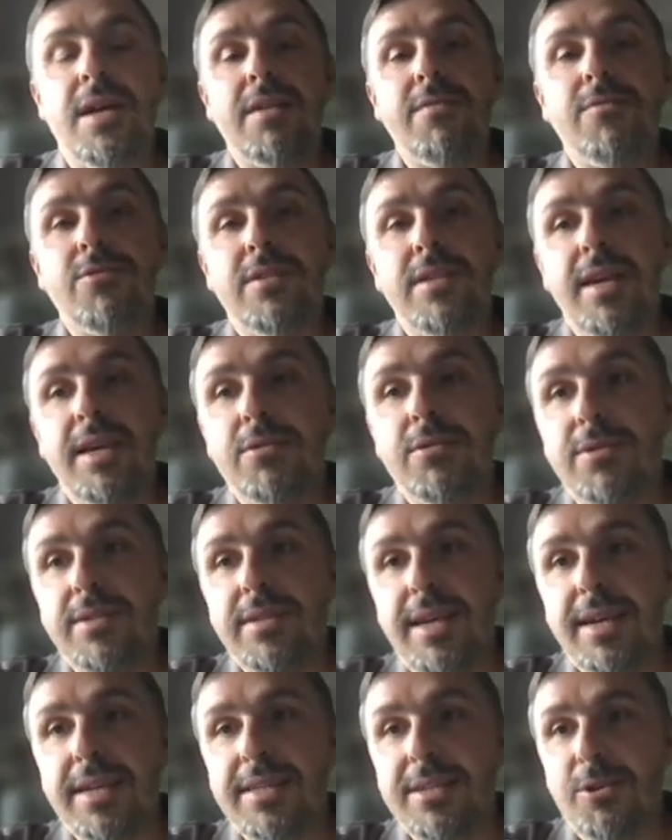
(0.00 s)
I would like to
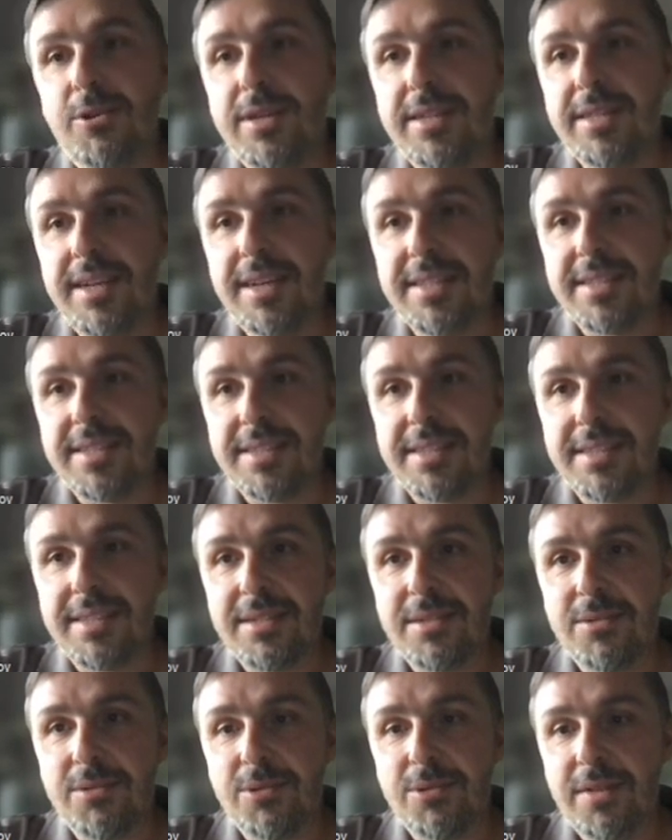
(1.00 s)
thank the
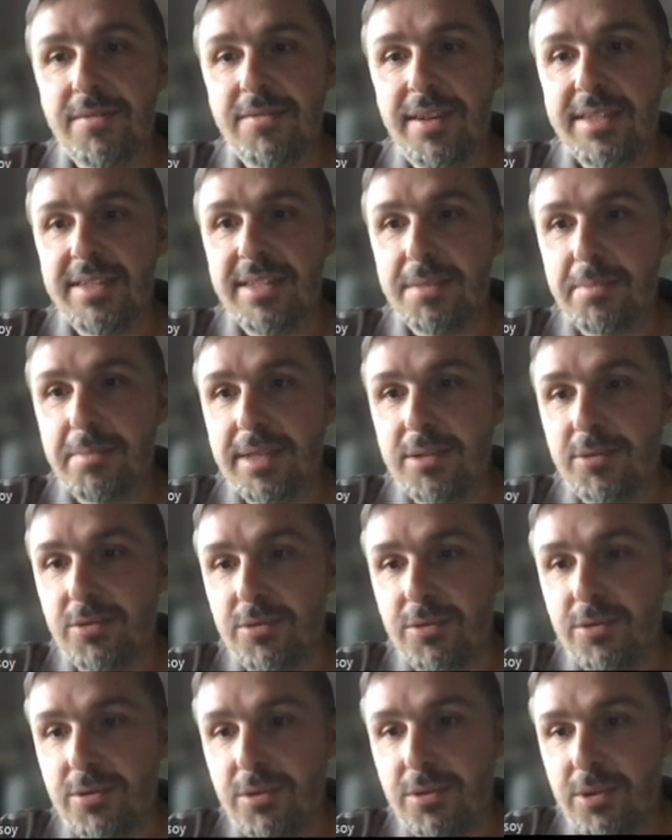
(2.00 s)
organizers who invited me
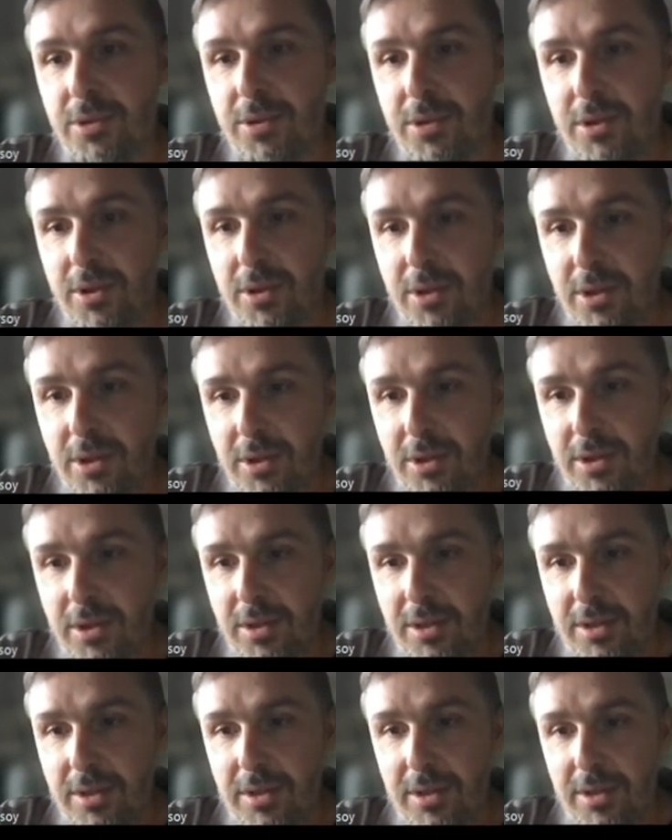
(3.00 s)
to
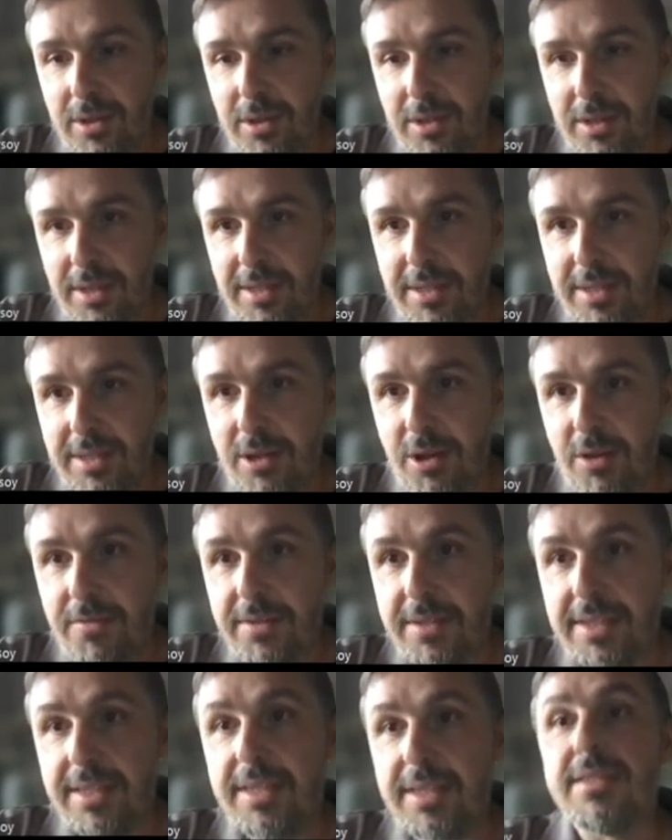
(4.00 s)
this
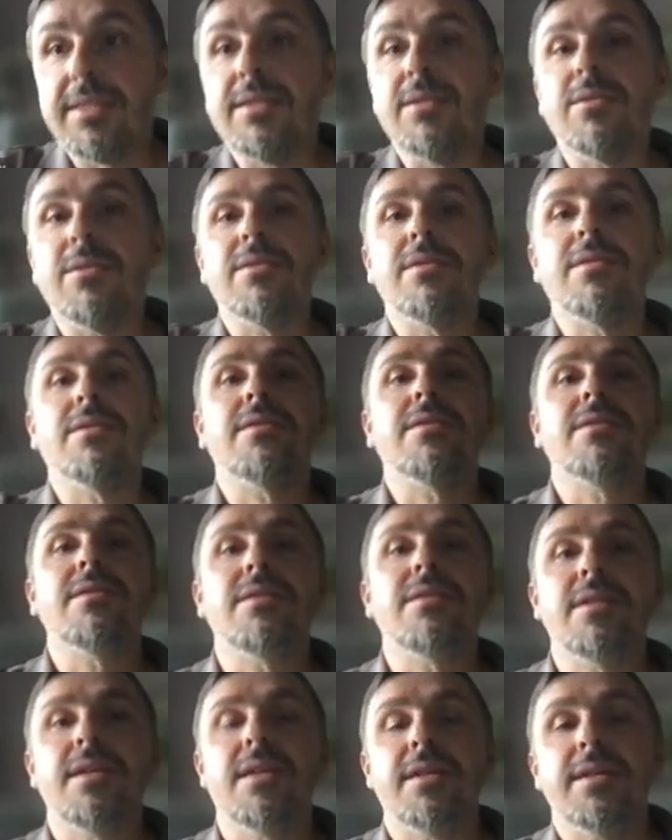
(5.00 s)
conference. It is
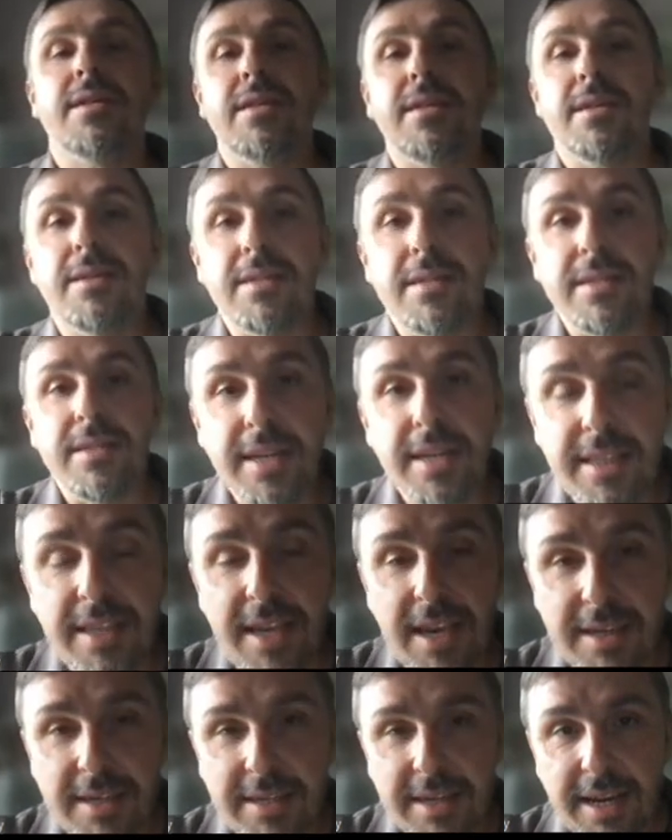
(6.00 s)

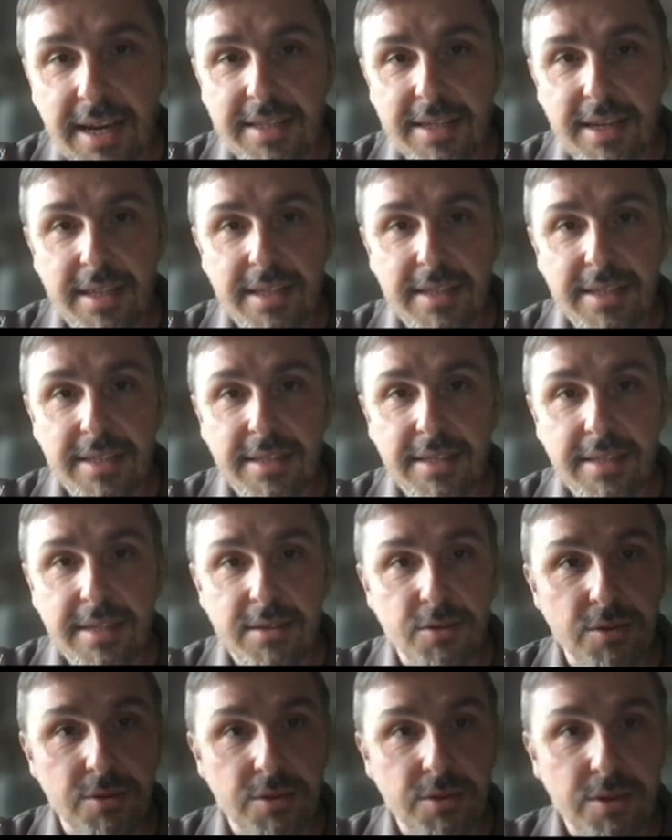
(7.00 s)
really a great honor
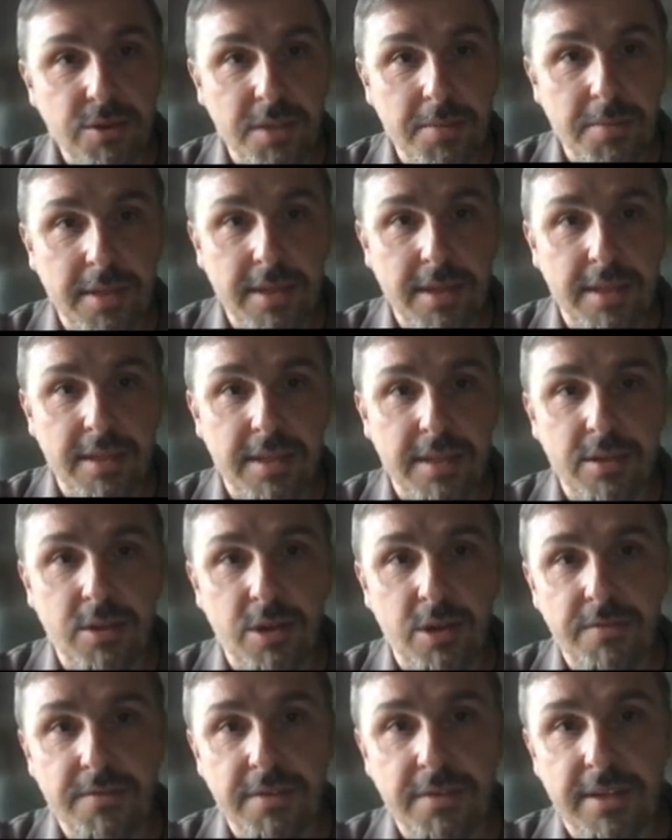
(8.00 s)
to speak in this
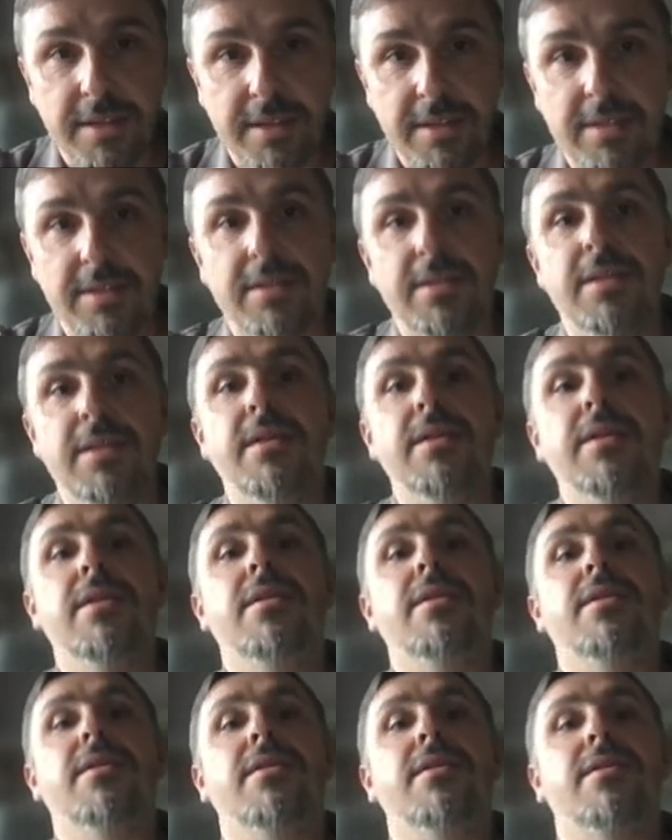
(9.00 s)
conference
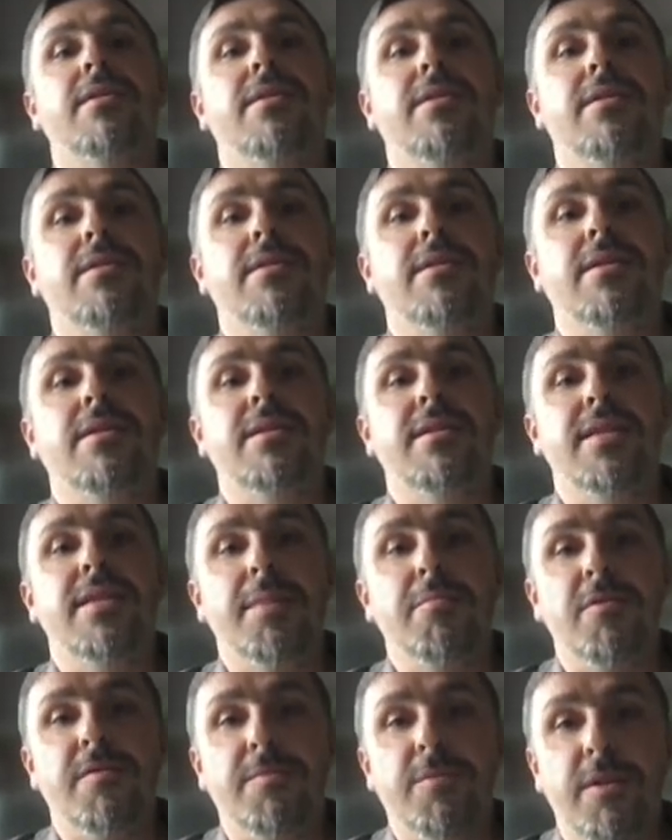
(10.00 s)
in the
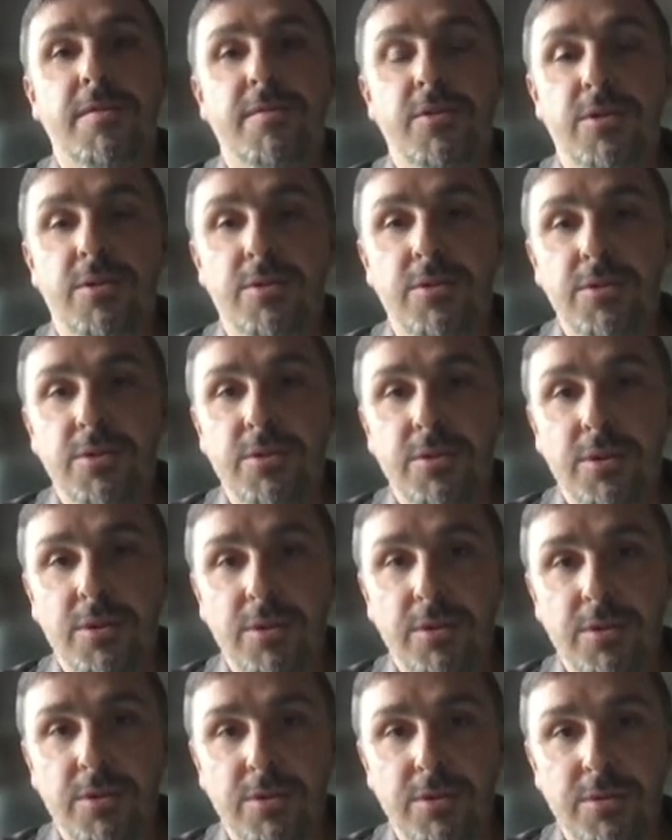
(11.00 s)
name of Professor
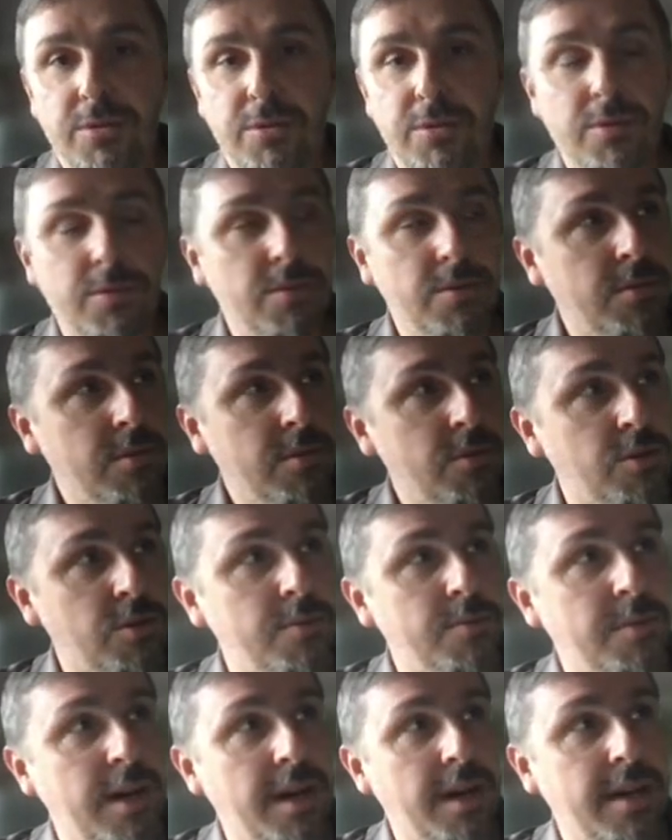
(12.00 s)
Hugo,
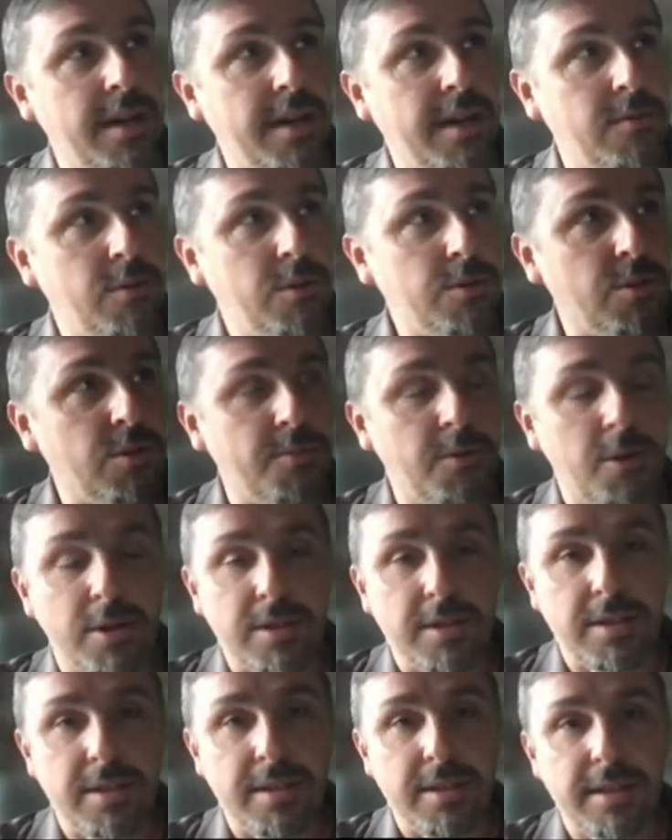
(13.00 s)
whom I have also
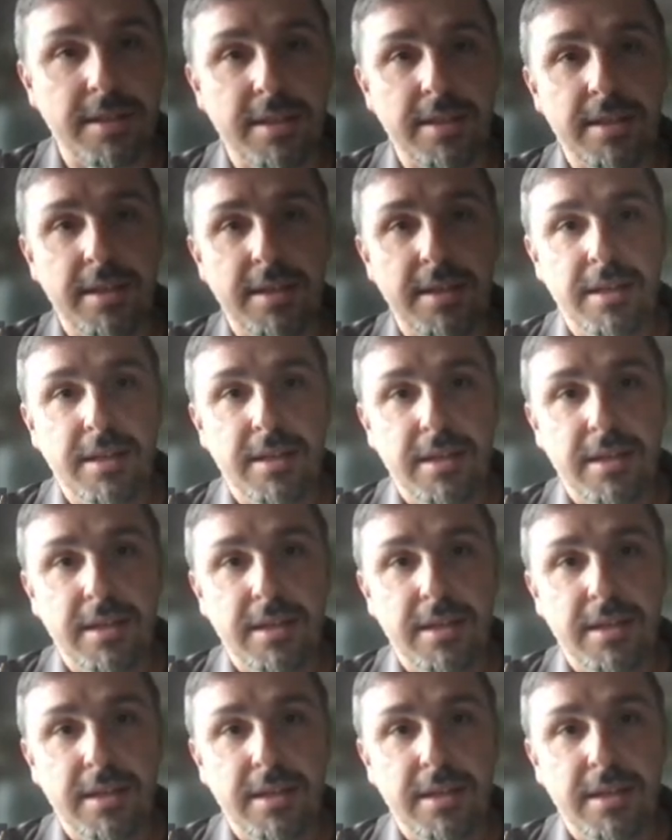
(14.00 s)
personally